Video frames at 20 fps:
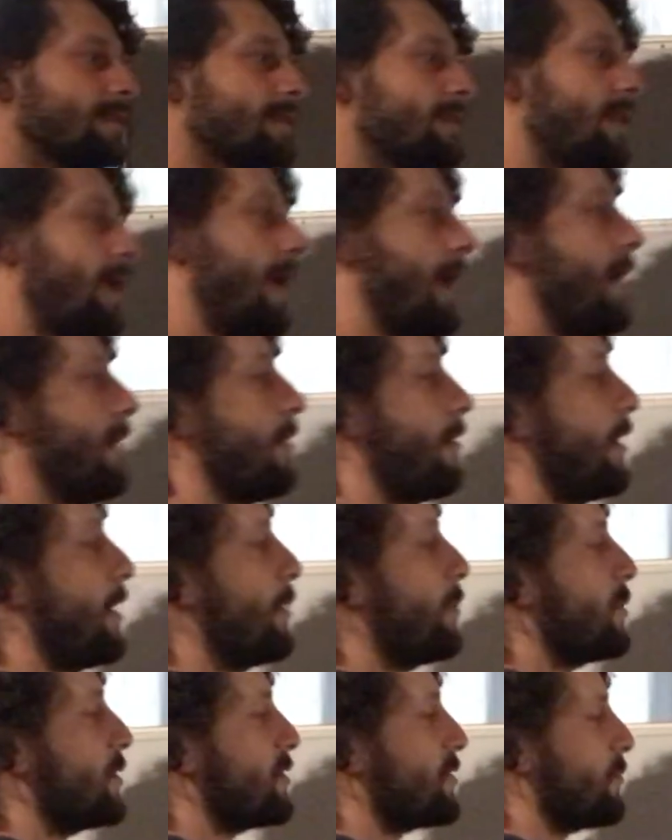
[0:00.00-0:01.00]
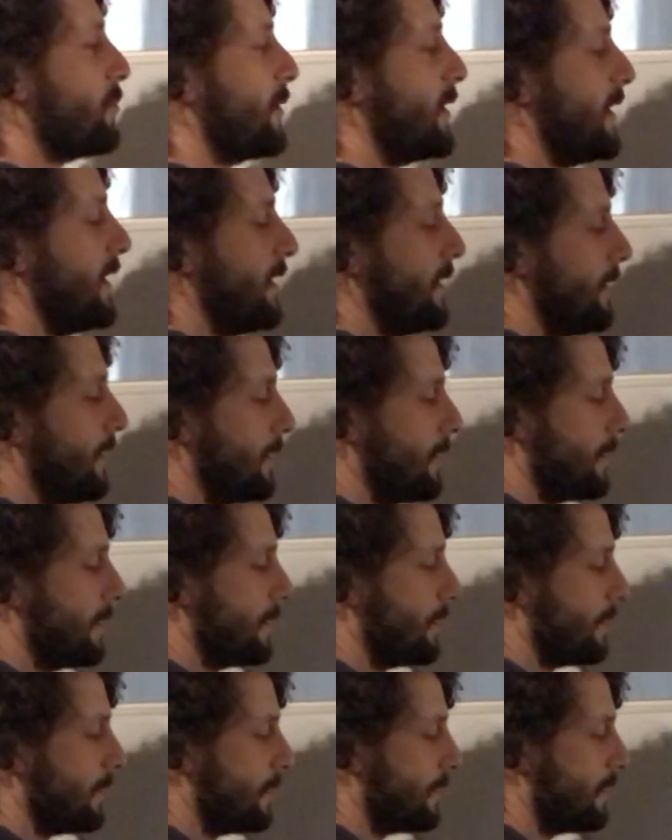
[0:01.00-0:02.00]
the area between
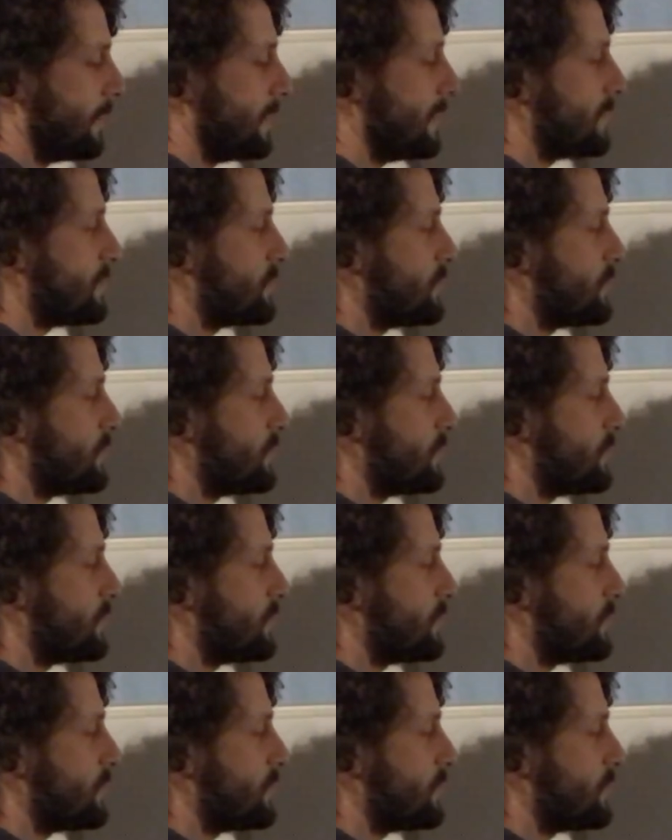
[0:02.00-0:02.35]
these